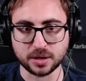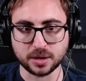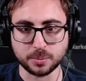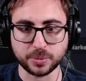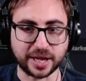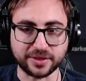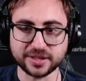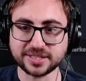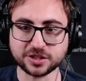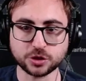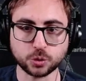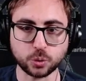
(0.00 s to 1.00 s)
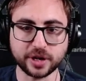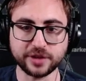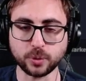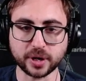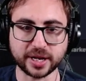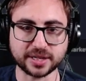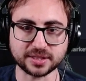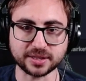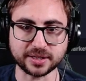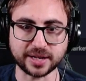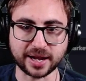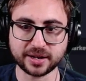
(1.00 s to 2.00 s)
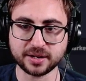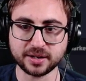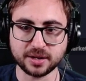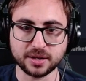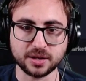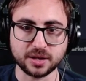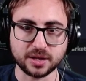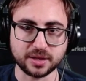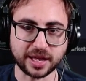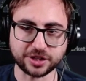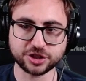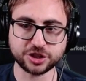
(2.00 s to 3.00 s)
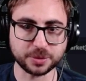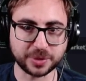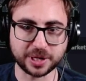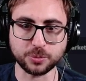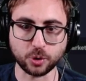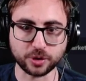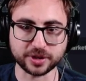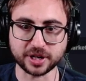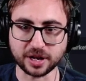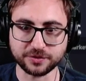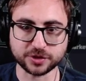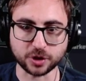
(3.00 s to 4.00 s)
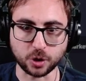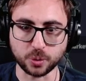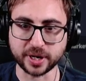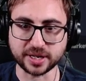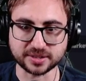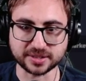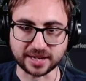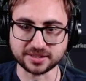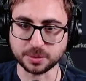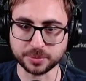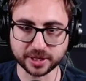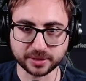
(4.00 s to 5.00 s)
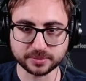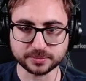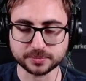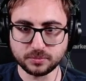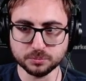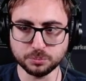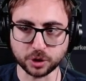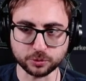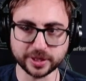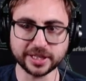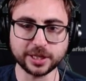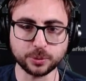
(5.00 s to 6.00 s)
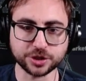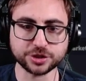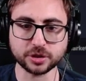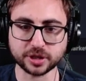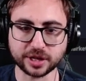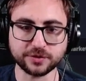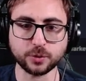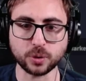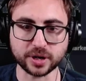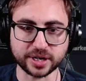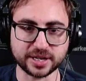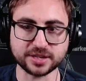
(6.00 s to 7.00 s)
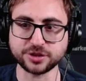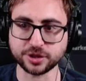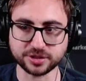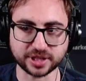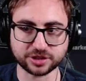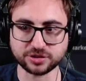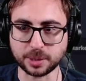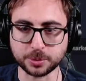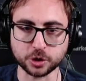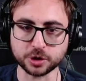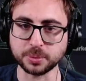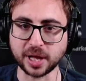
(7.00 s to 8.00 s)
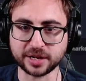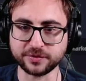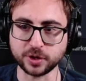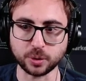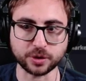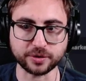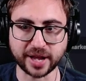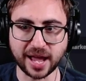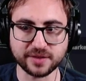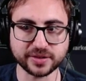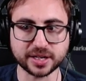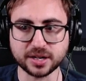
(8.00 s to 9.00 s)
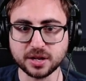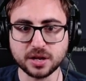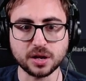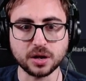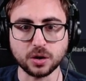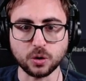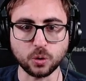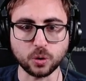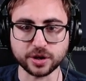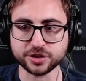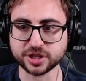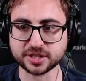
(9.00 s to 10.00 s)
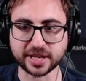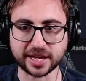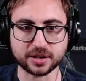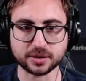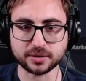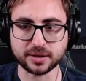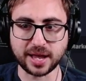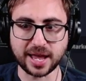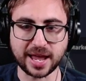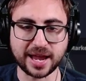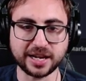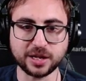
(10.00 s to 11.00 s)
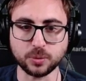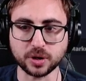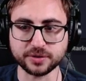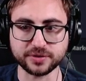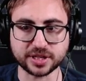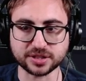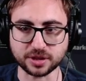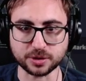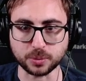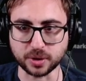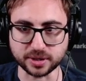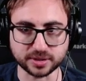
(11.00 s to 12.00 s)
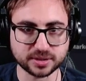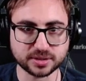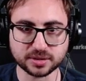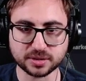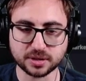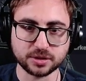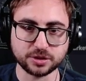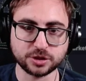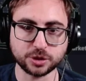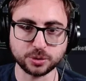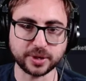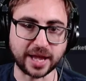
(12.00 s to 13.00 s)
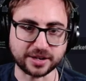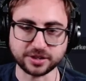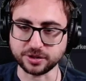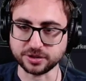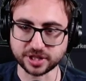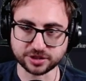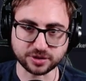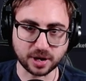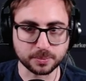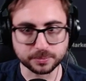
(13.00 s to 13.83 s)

But yeah, this has 24 hits in the deck. That should be more than enough to always get something. But really what you're looking for is your 6-drop Goku Black if you don't already have it, or just like any one of these other ones to get to your 6-drop.